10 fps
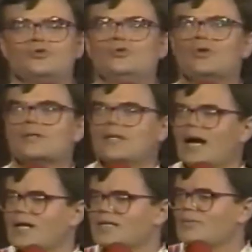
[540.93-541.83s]
2
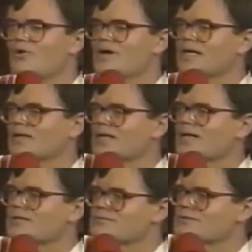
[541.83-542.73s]
o'clock in the morning,
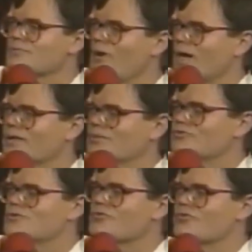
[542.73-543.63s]
Clarence was walking.
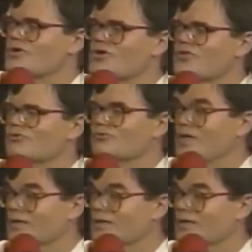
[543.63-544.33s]
2:30, 3